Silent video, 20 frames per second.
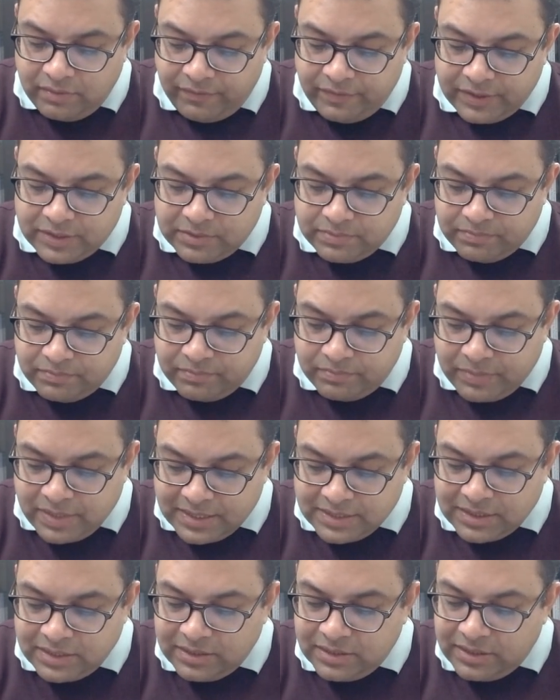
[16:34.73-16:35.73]
if it's
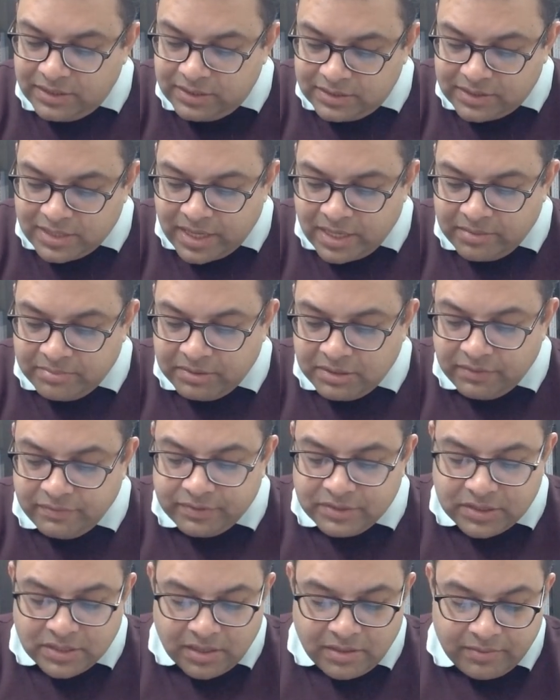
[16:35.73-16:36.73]
pleasant, they desire, but if
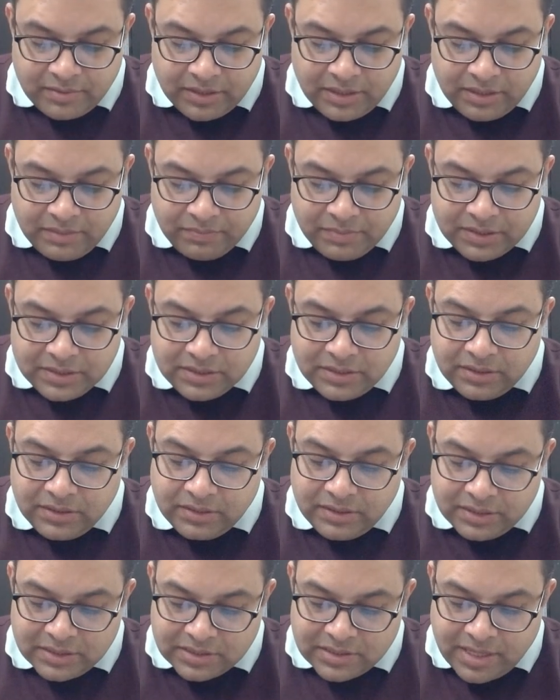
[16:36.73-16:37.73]
it's uh, unpleasant,
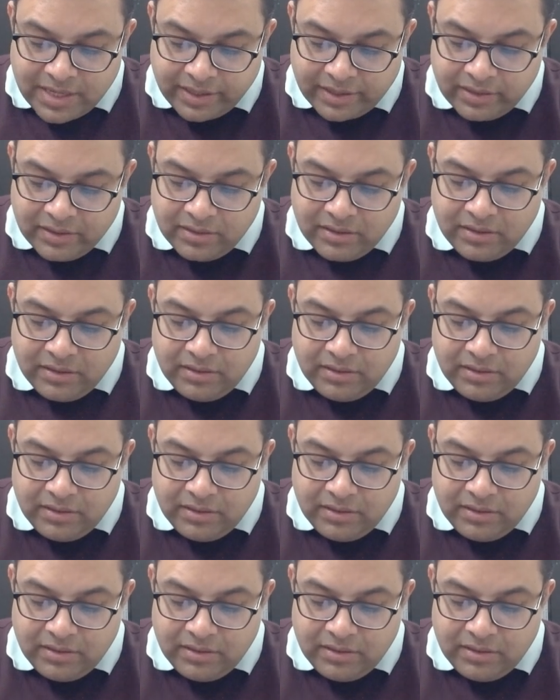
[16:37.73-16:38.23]
they dislike.